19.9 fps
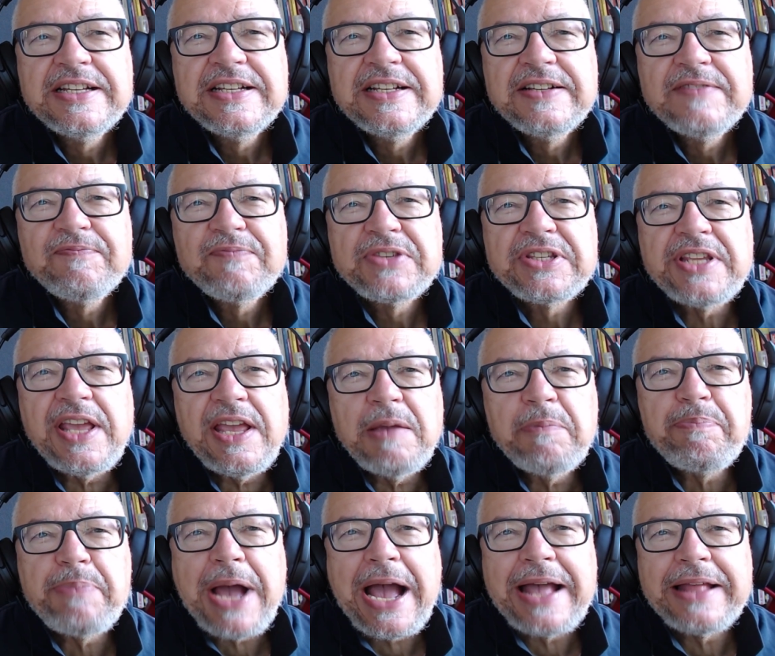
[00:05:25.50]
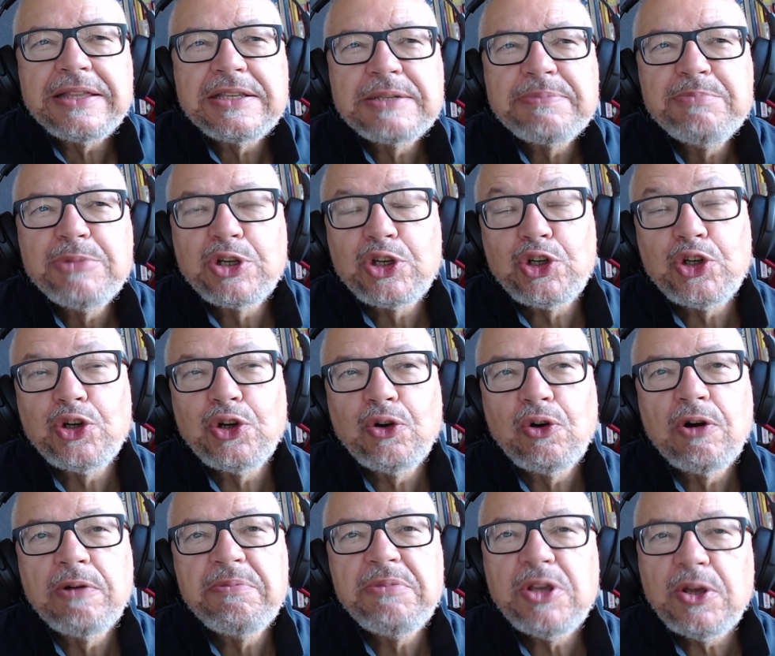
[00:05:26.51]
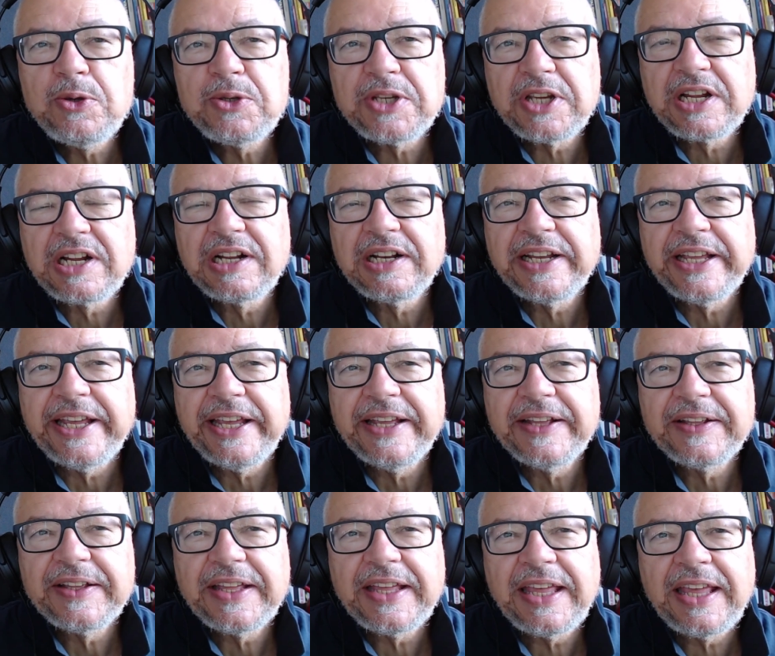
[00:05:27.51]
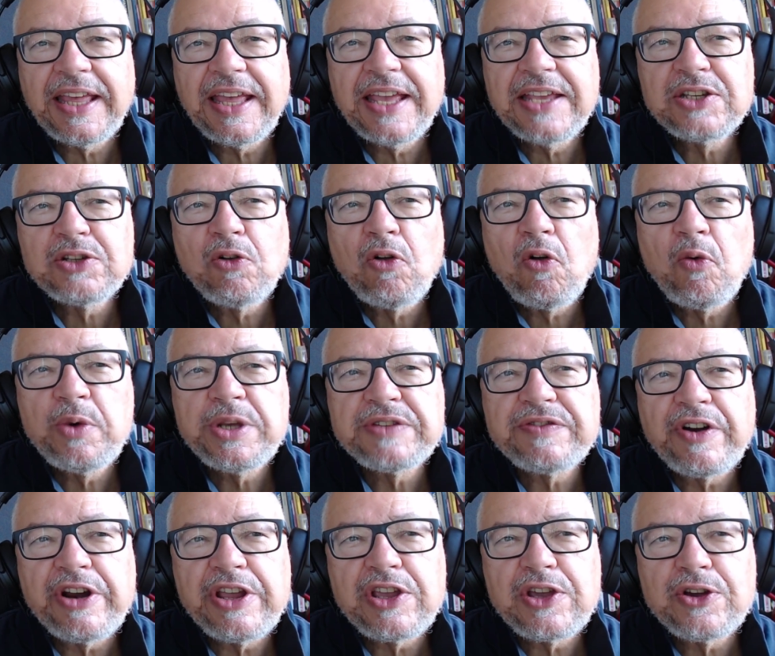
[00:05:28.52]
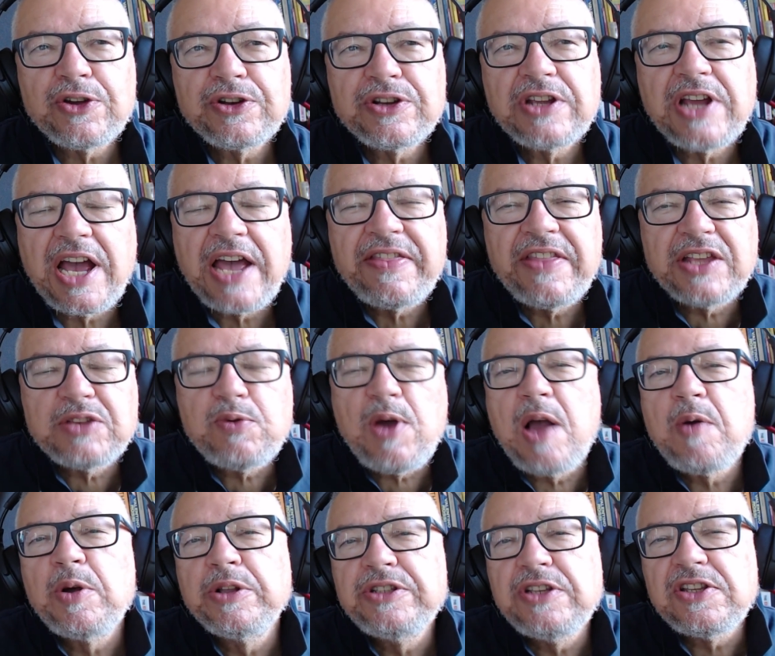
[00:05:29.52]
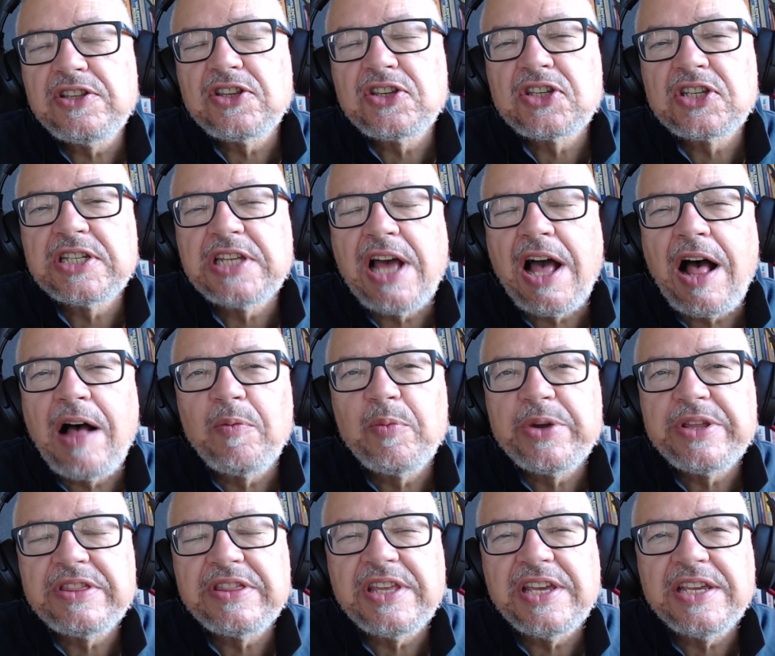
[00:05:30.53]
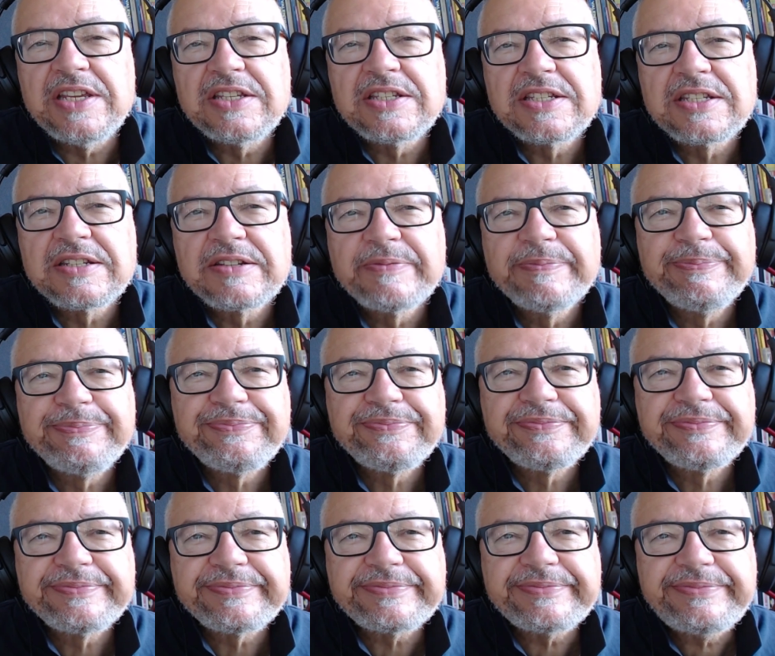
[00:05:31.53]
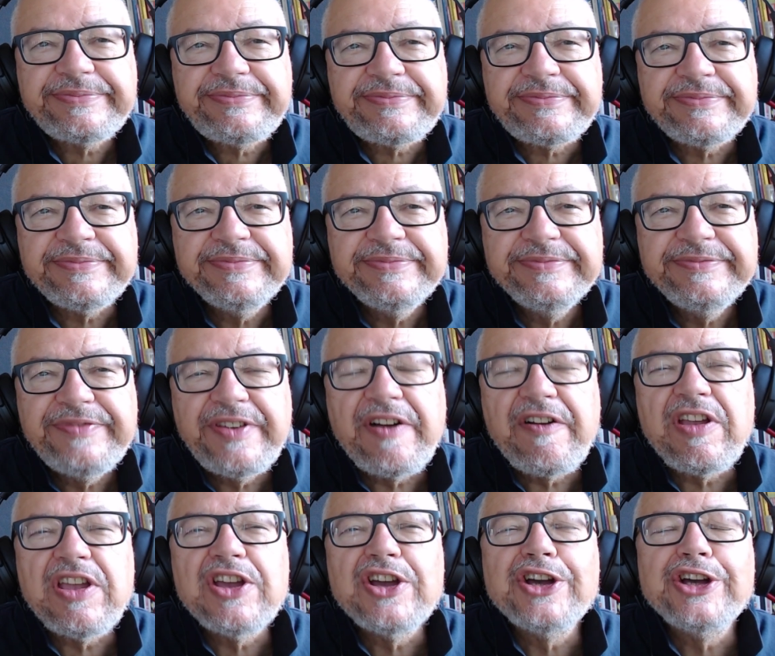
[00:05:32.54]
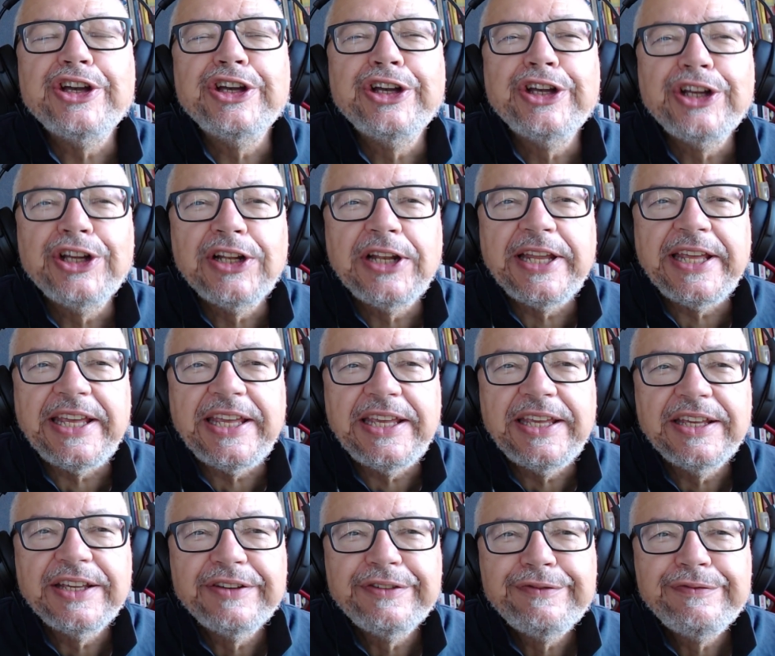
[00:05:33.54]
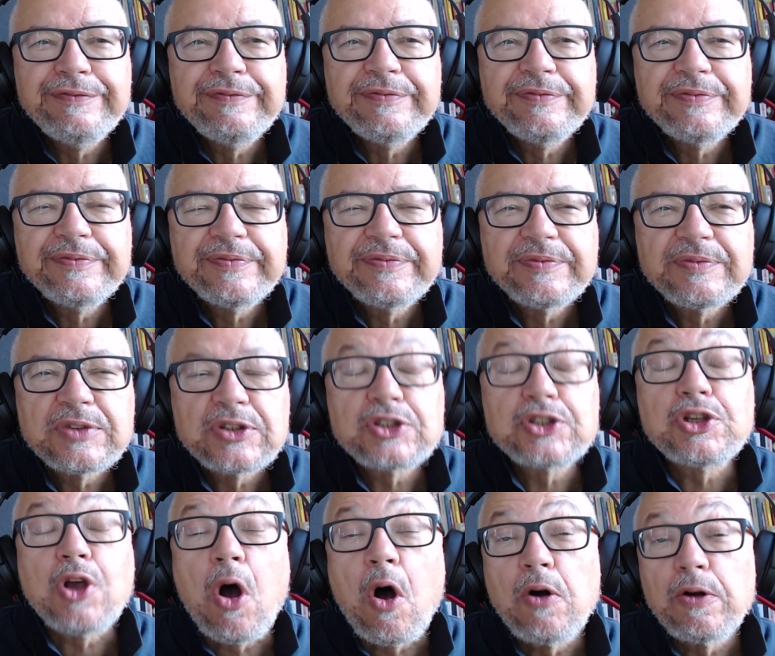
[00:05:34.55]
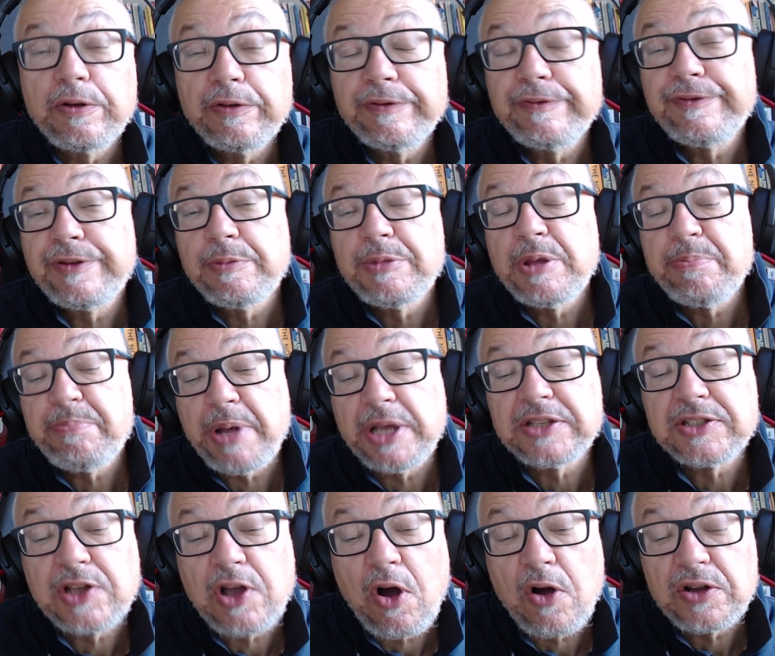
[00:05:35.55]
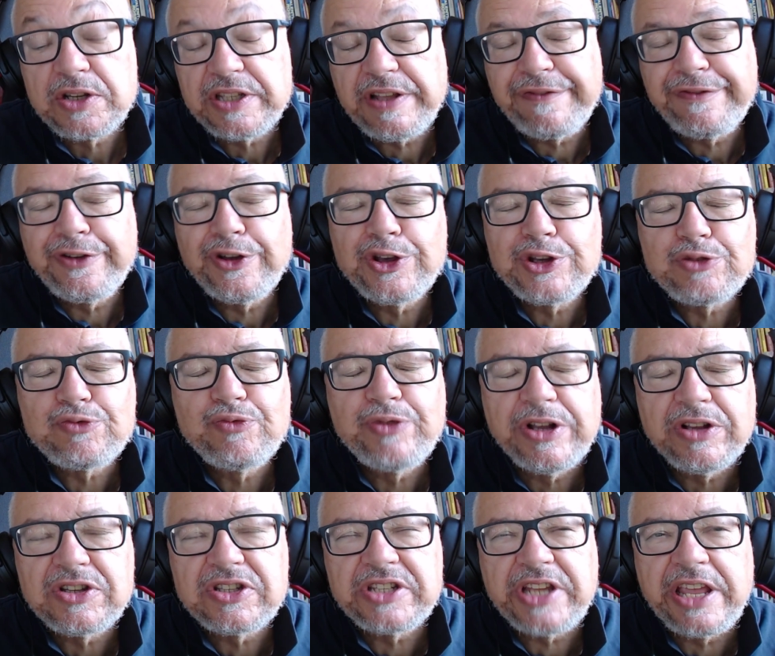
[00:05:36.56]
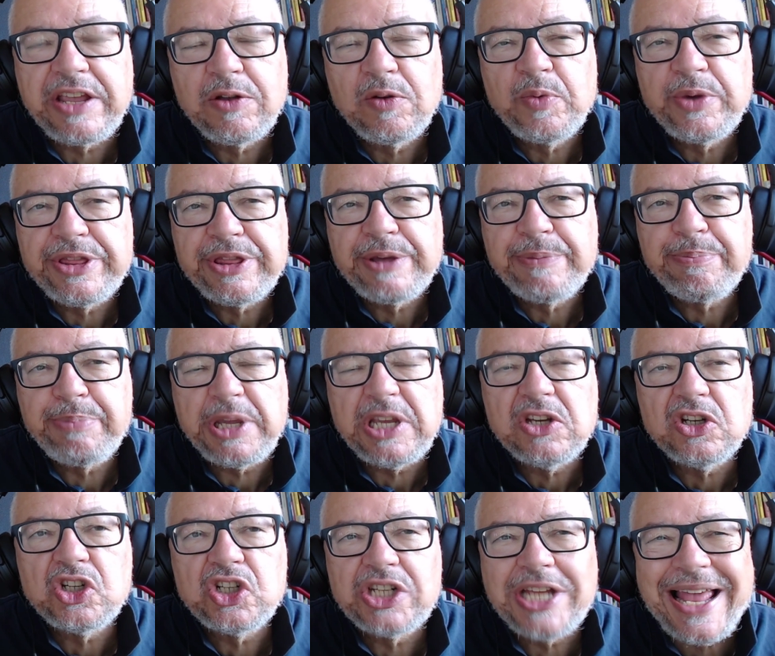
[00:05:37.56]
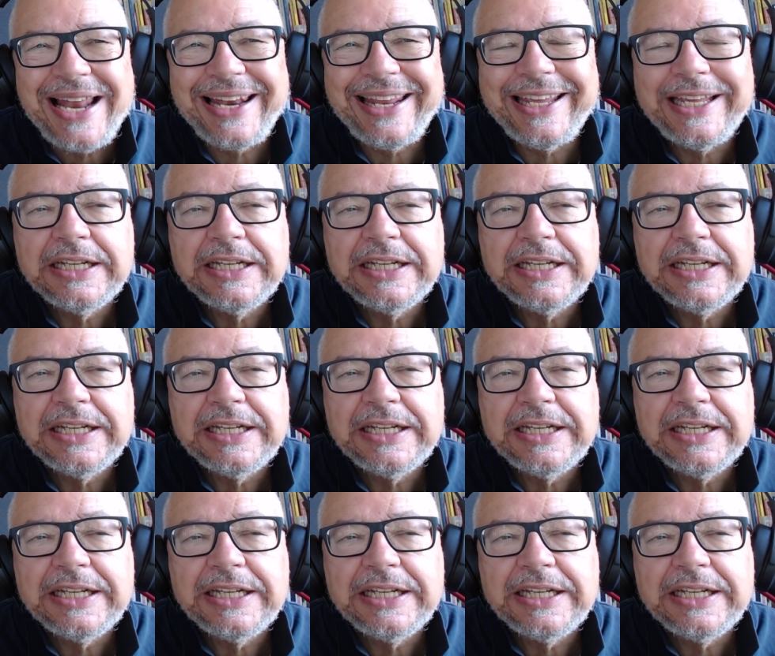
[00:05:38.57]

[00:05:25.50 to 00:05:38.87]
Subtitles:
seeing bands mature musically is always very good. And that's why I wanted to start with this very early song from the Buzzcocks, their first real single with the Pete Shelley